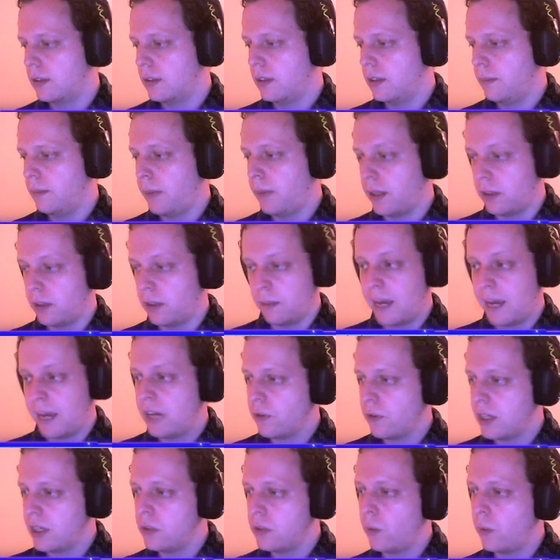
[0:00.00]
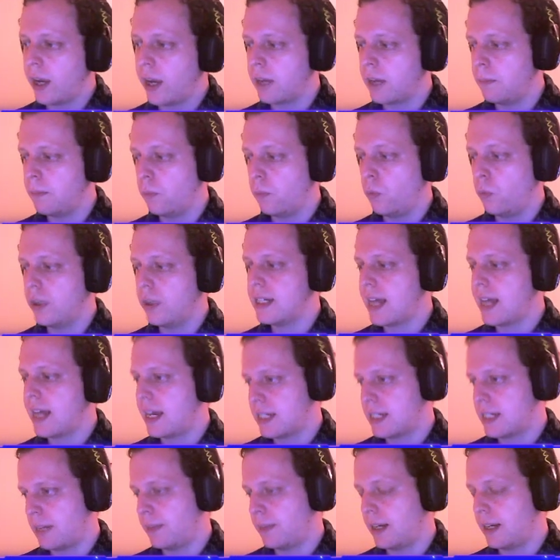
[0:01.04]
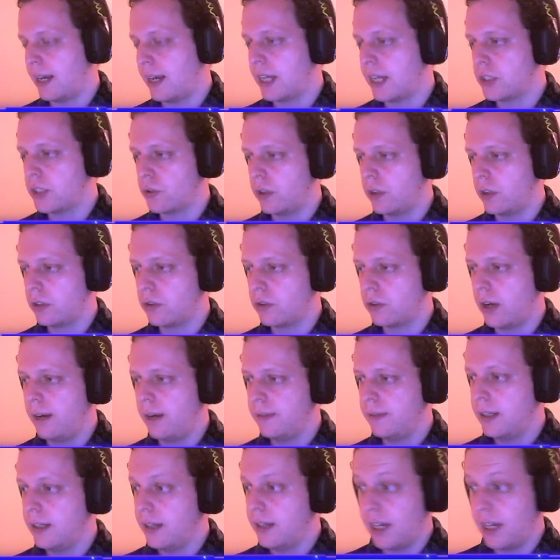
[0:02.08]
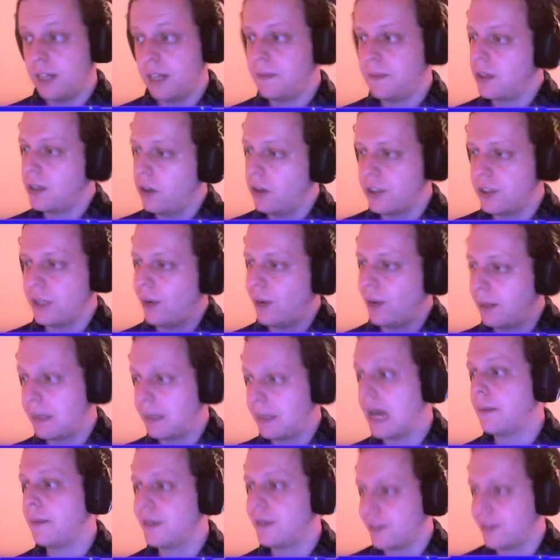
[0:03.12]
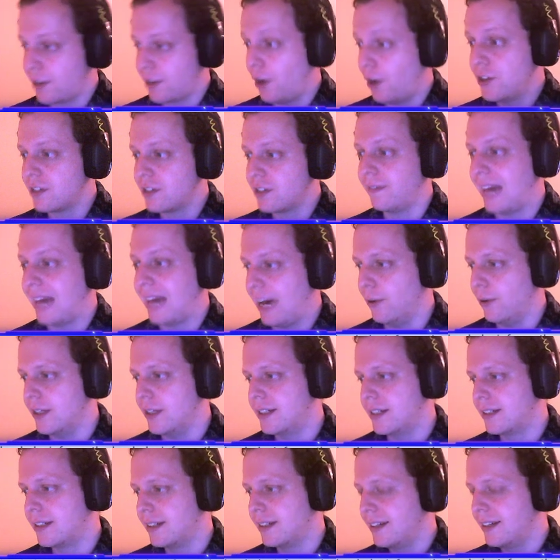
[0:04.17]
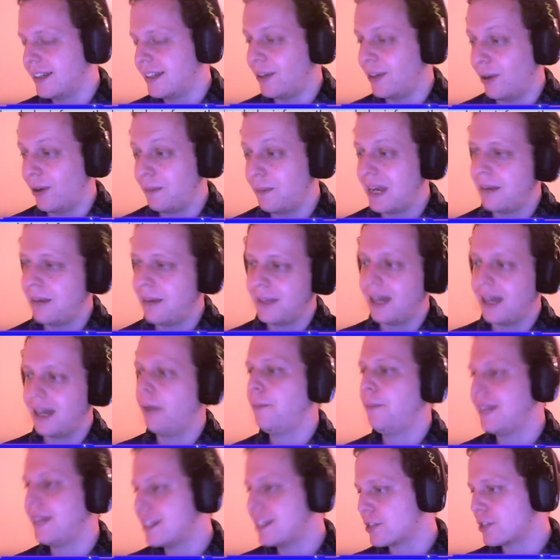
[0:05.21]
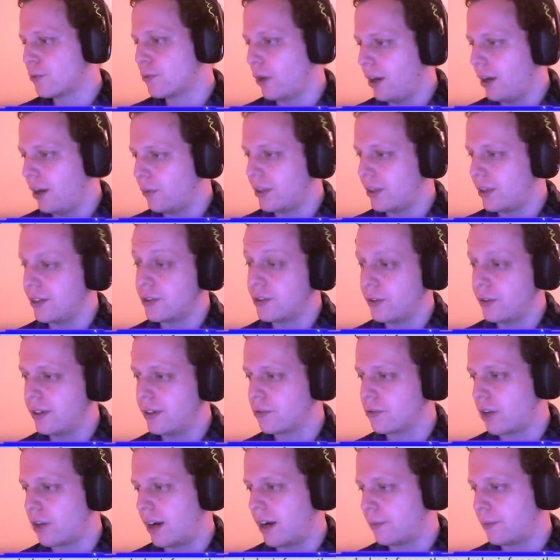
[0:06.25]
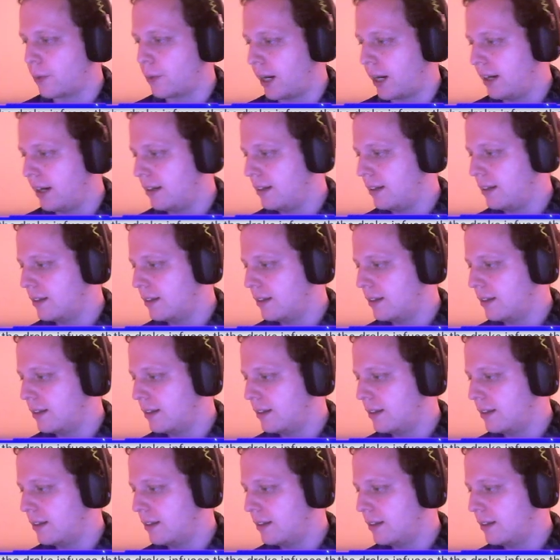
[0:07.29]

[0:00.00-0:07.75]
But the main reason why you would take something like Druidcraft is because you want to be able to conjure flowers. You want to be able to help things grow with your Druidcraft, right?